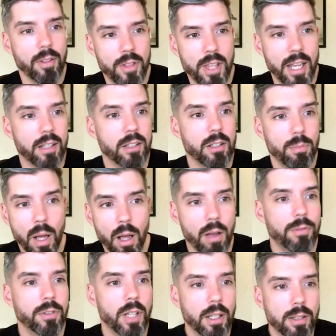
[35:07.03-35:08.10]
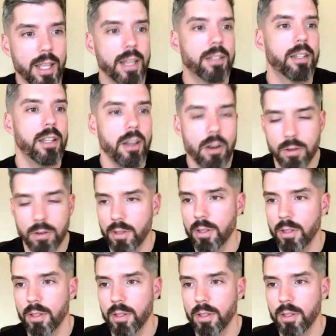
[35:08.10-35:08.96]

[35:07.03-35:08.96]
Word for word: on things above, not things of the earth.